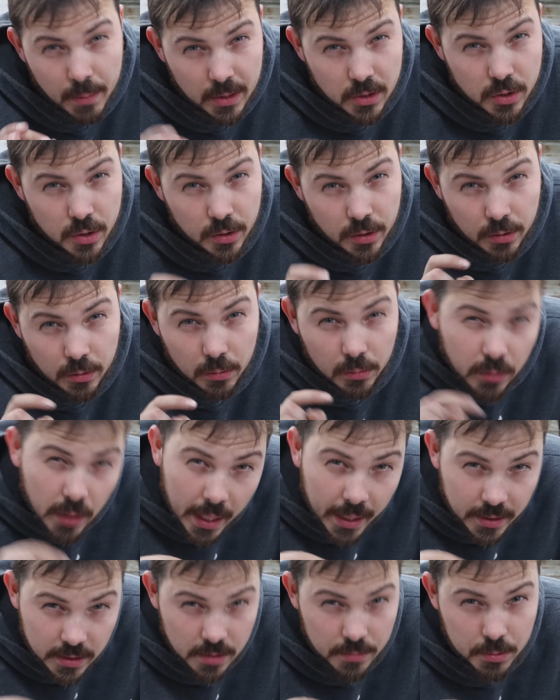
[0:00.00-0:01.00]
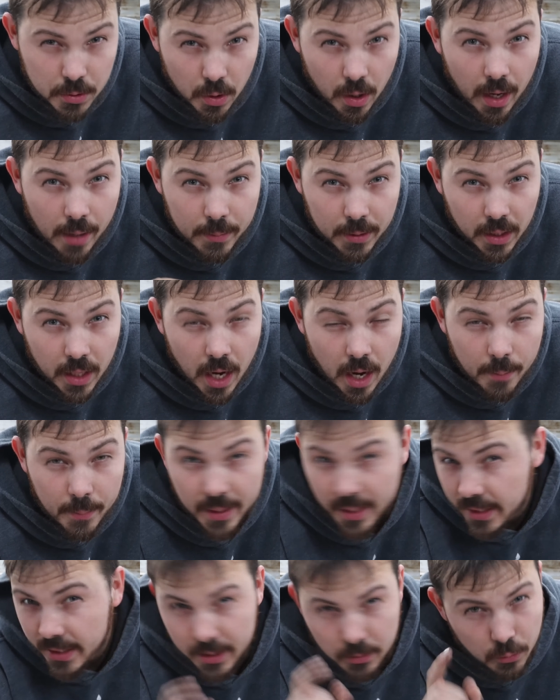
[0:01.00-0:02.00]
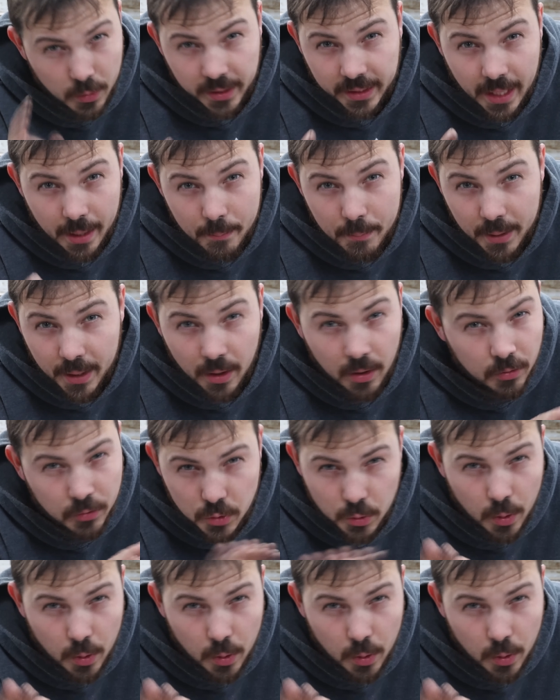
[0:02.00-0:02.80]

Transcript: Make sure you like, subscribe, and comment, and ring that bell,